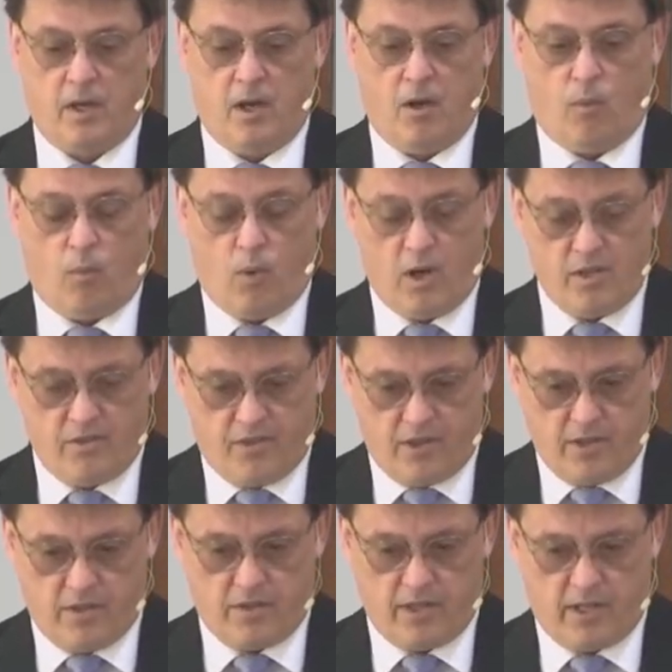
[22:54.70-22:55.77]
One
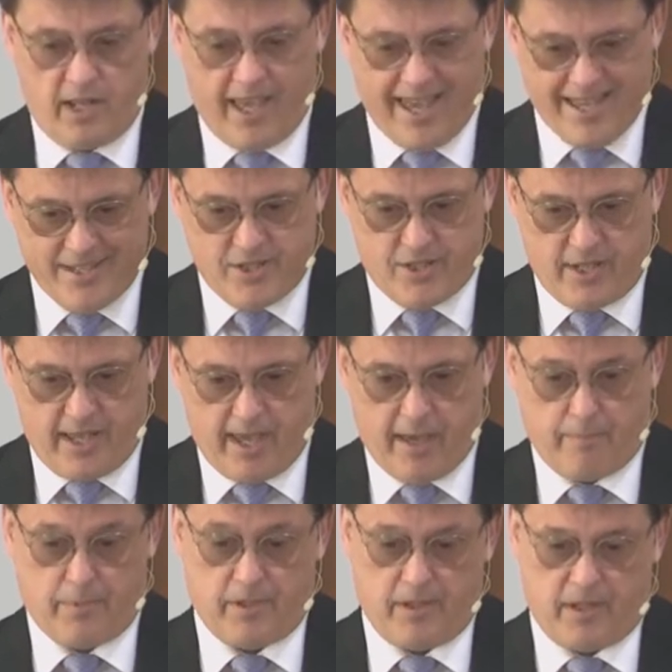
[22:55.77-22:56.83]
thing that has to
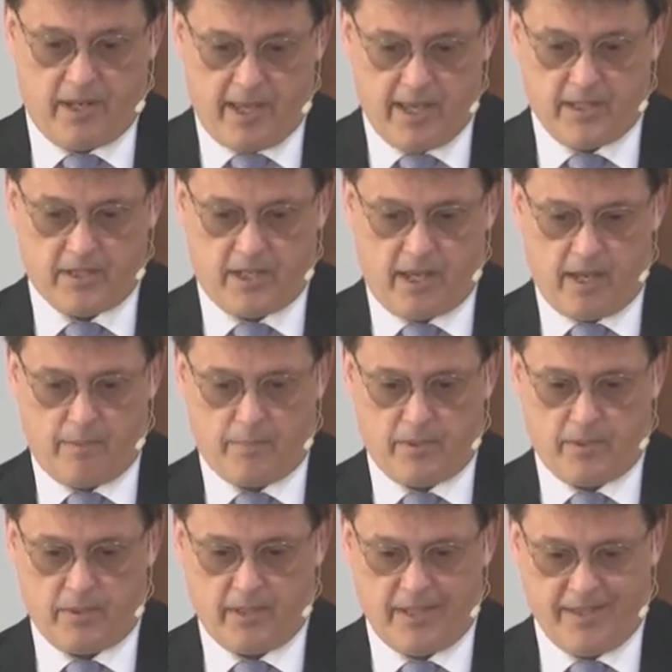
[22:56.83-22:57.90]
happen and has
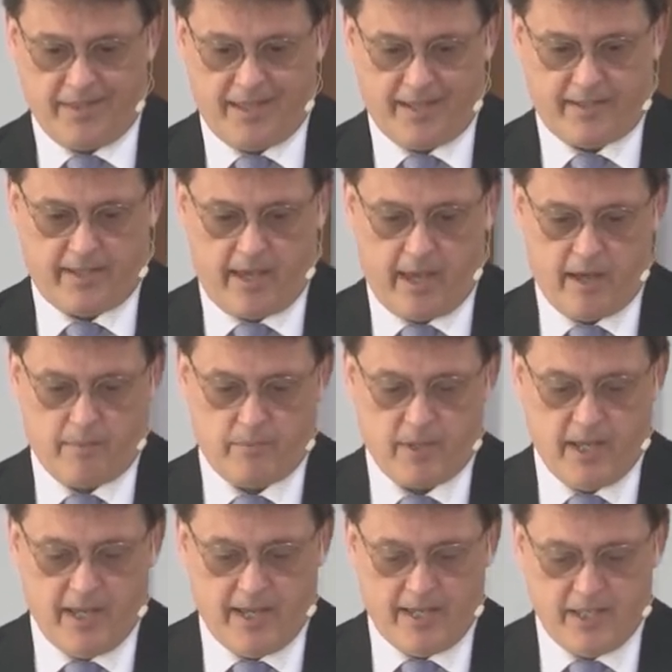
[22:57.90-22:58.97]
happened in that gap
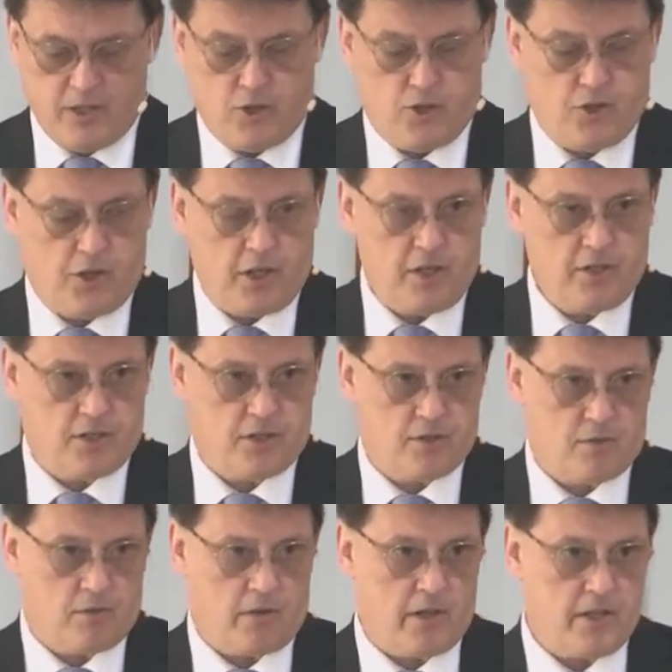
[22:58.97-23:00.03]
is Jesus
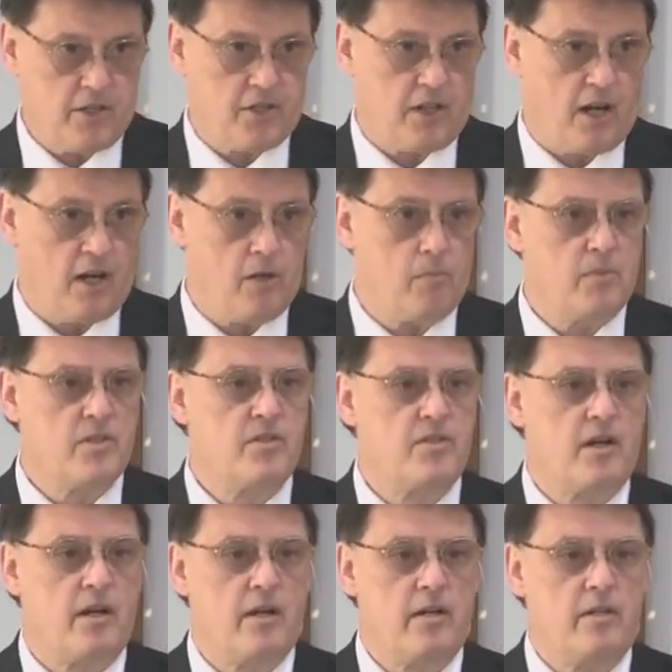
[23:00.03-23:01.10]
Christ, our
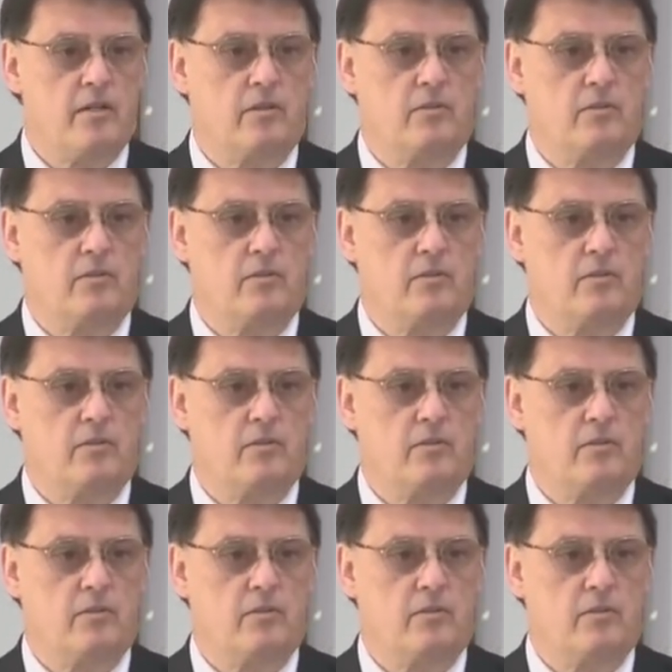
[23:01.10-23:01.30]
Messiah,